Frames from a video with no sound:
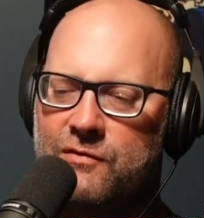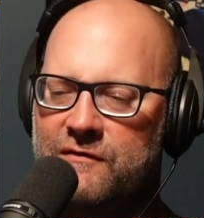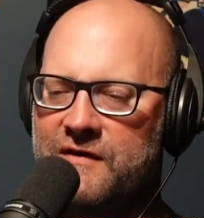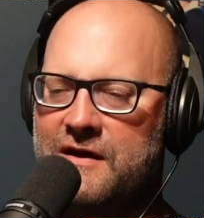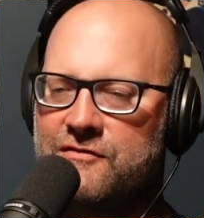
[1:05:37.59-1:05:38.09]

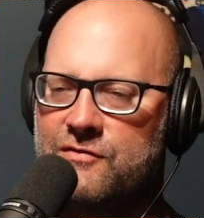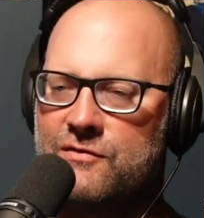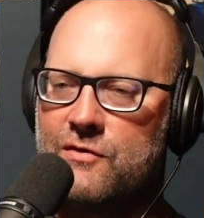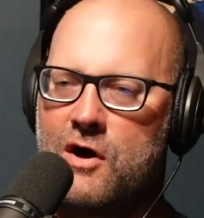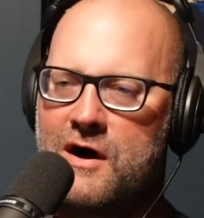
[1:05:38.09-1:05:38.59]
We've got a
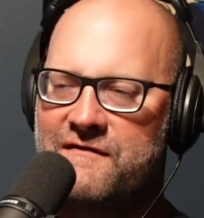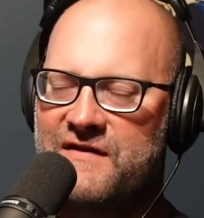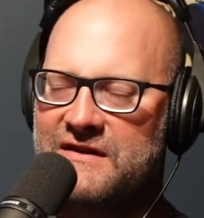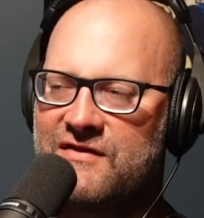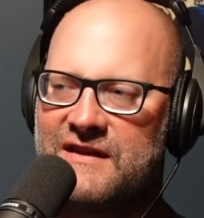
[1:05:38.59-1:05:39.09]
true
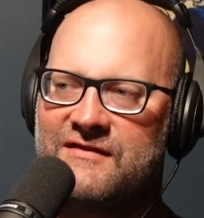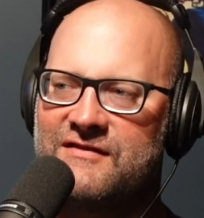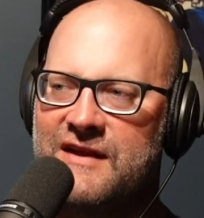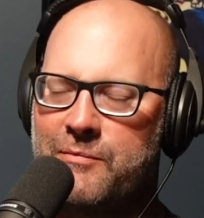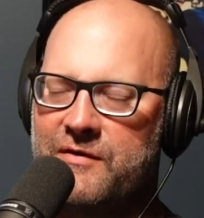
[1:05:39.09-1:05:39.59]
offense that's
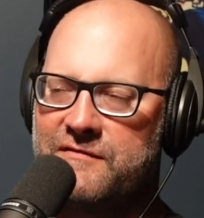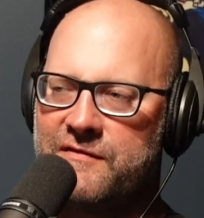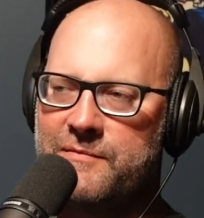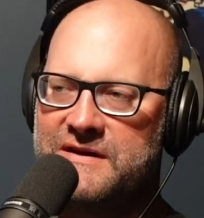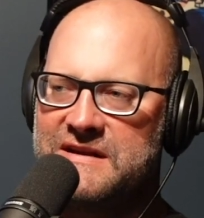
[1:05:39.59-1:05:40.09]
separate
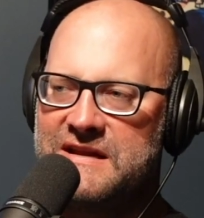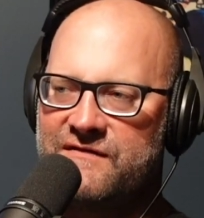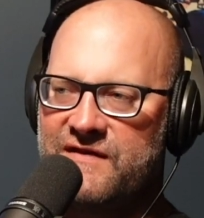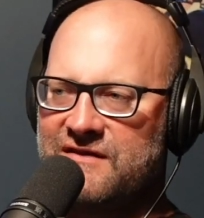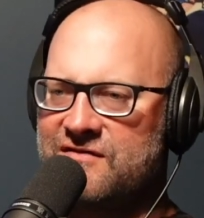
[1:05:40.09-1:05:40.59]
from the
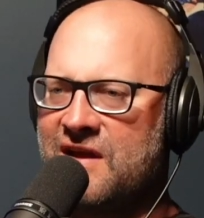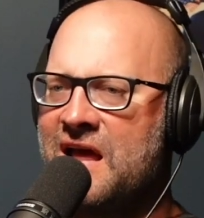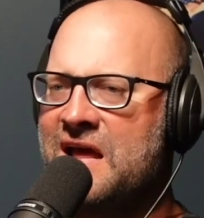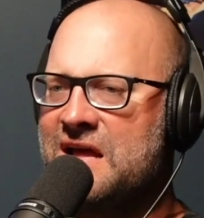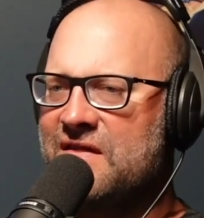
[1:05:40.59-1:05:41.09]
defense,
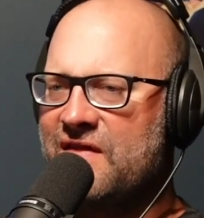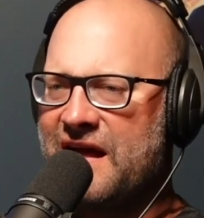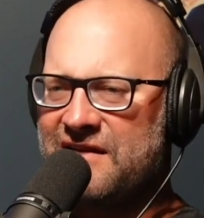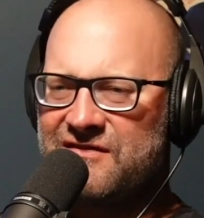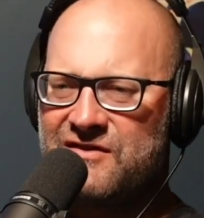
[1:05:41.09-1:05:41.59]

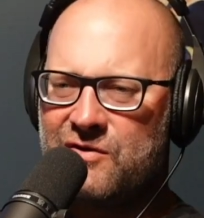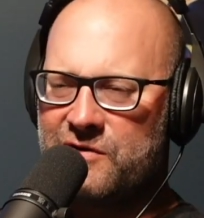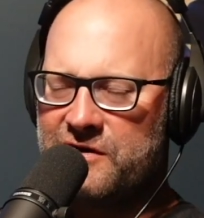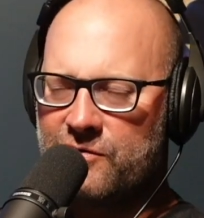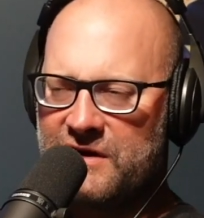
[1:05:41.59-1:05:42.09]
that's to a
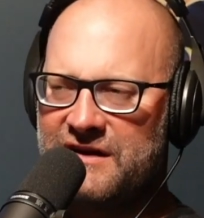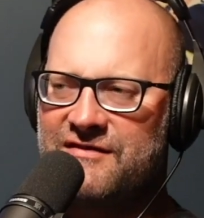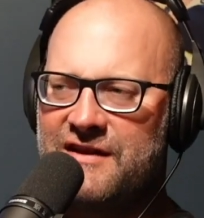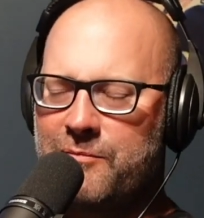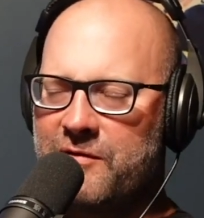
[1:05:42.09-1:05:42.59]
degree
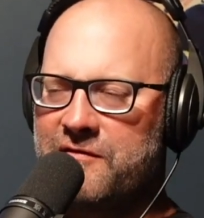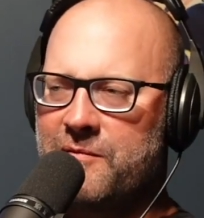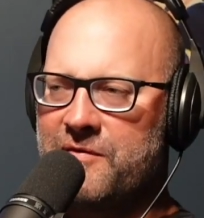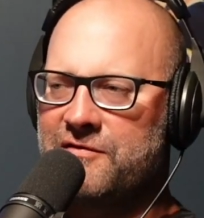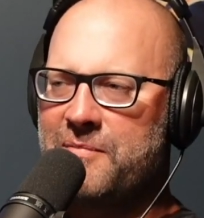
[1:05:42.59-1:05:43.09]
separate
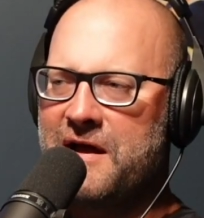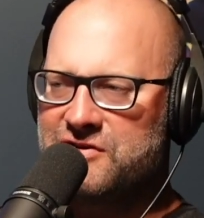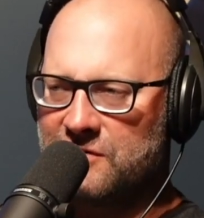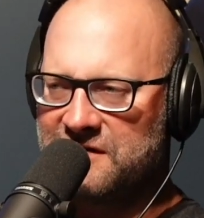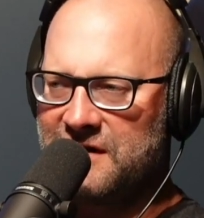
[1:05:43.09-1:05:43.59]
from the
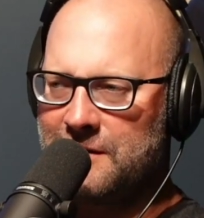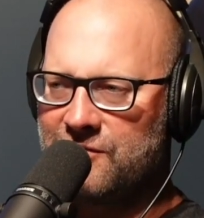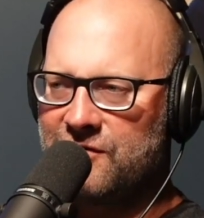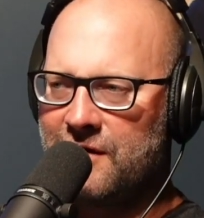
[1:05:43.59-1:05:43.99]
special teams.